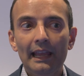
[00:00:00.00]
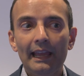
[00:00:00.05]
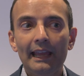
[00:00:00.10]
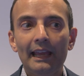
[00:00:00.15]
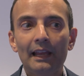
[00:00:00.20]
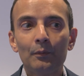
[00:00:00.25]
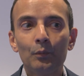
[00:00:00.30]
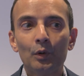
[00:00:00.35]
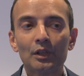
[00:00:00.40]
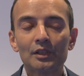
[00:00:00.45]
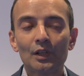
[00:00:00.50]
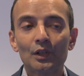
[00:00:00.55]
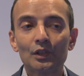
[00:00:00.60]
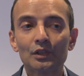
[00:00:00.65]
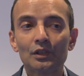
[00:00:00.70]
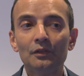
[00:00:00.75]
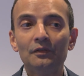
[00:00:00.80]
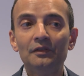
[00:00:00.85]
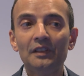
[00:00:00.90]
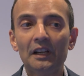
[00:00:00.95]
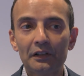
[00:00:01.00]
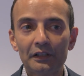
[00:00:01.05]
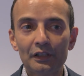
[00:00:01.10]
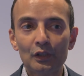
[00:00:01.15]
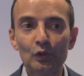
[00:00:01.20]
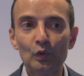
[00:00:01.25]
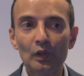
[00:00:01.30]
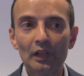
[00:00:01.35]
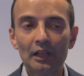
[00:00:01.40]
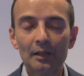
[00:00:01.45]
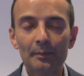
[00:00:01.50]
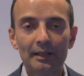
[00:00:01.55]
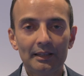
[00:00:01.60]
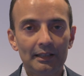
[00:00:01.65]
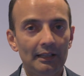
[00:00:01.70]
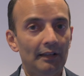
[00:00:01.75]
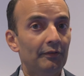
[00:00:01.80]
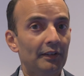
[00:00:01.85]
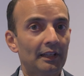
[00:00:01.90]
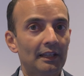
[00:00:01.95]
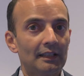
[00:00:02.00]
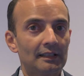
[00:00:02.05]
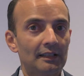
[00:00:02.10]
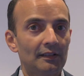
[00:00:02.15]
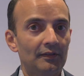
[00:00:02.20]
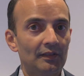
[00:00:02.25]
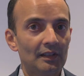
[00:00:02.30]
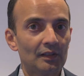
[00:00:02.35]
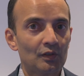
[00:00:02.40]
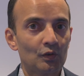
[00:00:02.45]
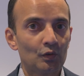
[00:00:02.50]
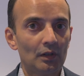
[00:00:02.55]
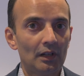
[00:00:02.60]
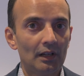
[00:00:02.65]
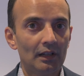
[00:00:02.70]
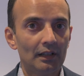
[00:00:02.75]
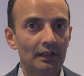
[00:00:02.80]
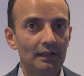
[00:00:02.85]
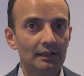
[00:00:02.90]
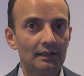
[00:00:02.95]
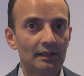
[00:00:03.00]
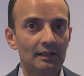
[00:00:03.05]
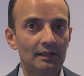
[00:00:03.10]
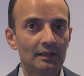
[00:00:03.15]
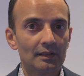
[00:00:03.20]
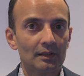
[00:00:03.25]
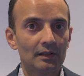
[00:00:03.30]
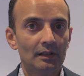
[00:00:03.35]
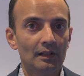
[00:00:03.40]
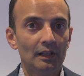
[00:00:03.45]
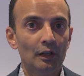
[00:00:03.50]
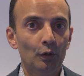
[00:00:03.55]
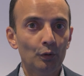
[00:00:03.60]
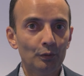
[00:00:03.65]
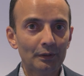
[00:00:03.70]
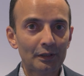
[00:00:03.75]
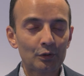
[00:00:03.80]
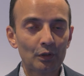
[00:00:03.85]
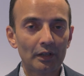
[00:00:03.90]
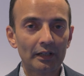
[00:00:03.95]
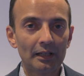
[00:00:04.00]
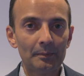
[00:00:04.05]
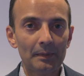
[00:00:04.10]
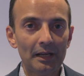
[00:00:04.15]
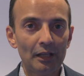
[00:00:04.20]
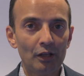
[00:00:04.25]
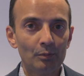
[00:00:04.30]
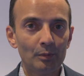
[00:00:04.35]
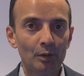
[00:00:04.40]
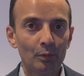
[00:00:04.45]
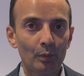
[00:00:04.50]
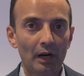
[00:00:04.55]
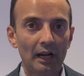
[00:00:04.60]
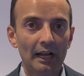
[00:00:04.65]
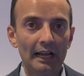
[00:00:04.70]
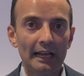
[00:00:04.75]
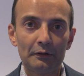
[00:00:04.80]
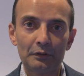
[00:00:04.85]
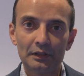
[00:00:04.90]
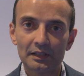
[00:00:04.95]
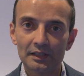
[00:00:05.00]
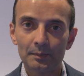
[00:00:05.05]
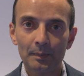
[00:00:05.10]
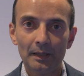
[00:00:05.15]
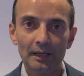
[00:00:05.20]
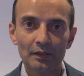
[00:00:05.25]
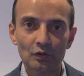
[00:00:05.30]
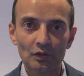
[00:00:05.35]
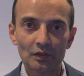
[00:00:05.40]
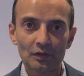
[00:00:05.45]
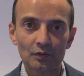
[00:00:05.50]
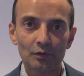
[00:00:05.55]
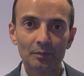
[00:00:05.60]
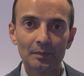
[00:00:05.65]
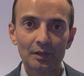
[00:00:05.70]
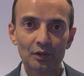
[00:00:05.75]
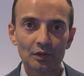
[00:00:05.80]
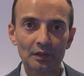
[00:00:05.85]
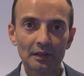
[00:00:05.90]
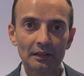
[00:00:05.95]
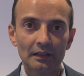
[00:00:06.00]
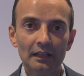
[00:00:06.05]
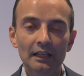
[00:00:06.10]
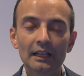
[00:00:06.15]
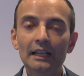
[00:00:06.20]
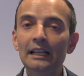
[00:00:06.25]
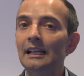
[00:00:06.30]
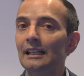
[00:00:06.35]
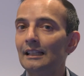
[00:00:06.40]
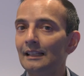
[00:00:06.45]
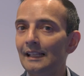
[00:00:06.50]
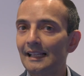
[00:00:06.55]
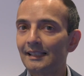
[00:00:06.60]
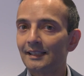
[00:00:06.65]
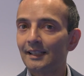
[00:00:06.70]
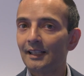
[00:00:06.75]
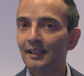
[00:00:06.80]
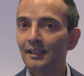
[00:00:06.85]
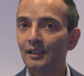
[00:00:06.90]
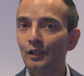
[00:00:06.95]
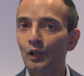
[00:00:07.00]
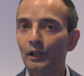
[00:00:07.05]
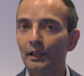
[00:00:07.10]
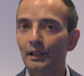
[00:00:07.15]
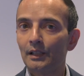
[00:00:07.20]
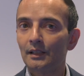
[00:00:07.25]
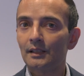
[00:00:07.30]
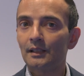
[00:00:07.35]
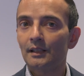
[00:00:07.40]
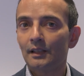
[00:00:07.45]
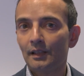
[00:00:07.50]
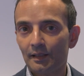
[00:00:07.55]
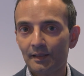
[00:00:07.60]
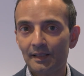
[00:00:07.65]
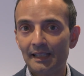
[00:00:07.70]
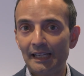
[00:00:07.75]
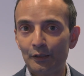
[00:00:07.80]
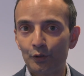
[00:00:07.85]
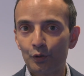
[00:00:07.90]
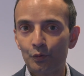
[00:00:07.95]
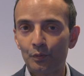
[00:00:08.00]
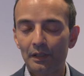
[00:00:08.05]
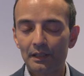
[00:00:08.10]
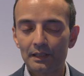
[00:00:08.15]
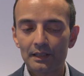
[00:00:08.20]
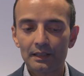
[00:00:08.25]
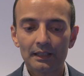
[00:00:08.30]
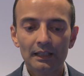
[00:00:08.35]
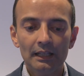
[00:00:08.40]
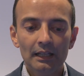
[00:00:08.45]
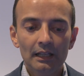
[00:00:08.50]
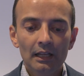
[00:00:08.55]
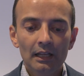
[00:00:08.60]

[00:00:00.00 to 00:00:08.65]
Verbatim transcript: And what's also very unique about the efficacy of this drug is it's the only drug in myeloma where high-risk patients' remission lasted as long as standard risk.